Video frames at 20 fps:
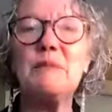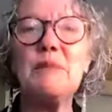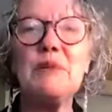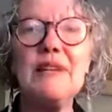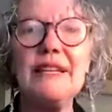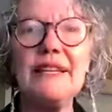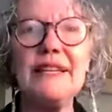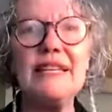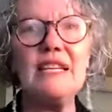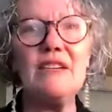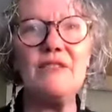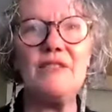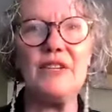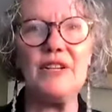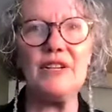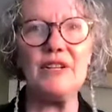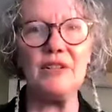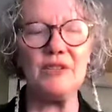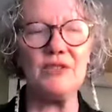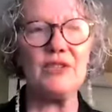plenty of
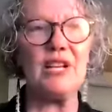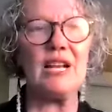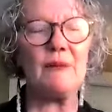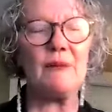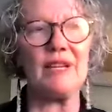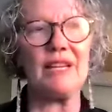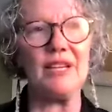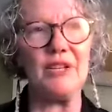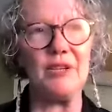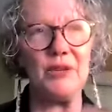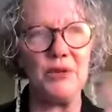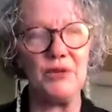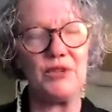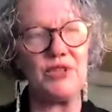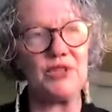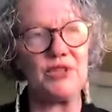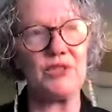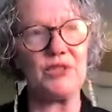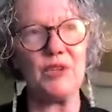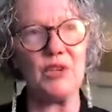years, and I'm going to use
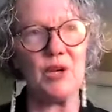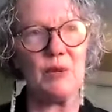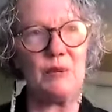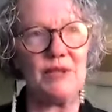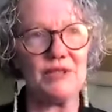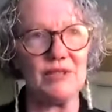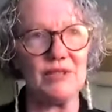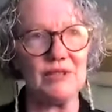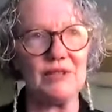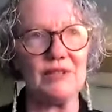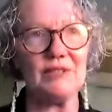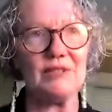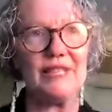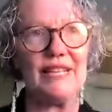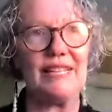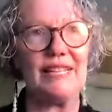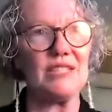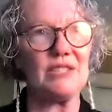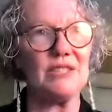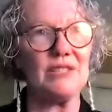this term. It's a little
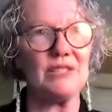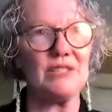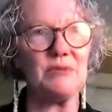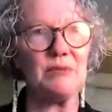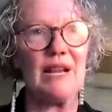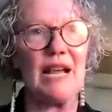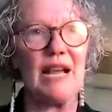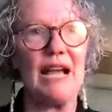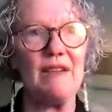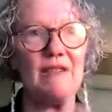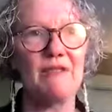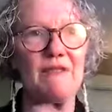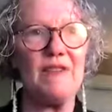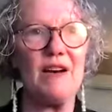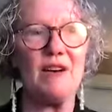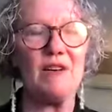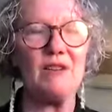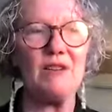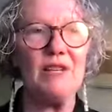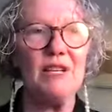dangerous, but I
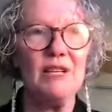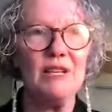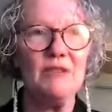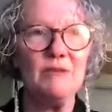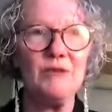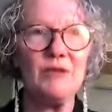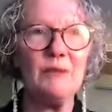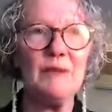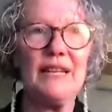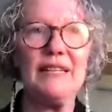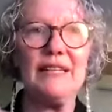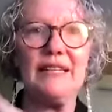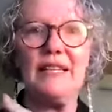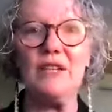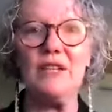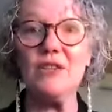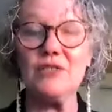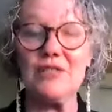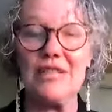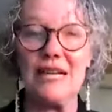felt for many
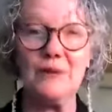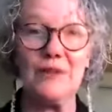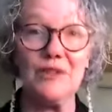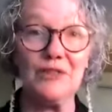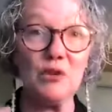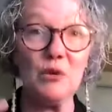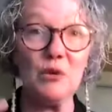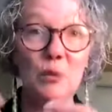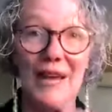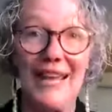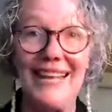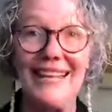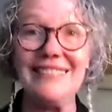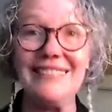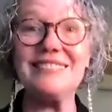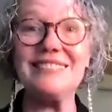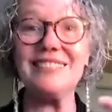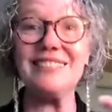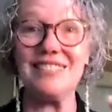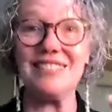years, I was a
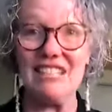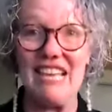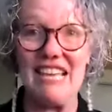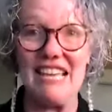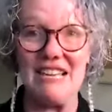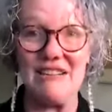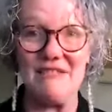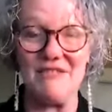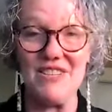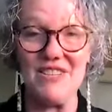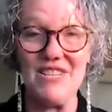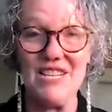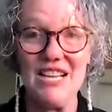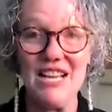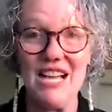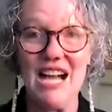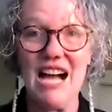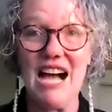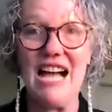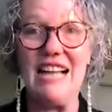wage slave.
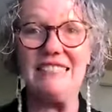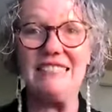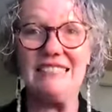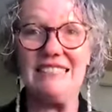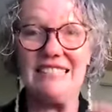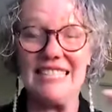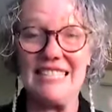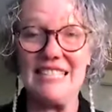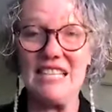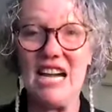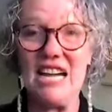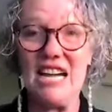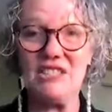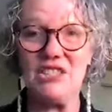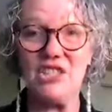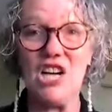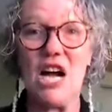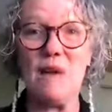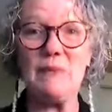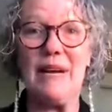I did a
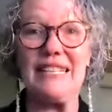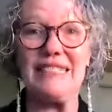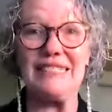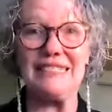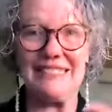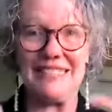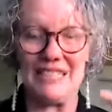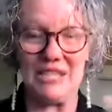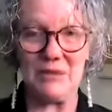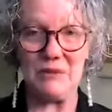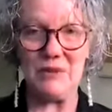job I didn't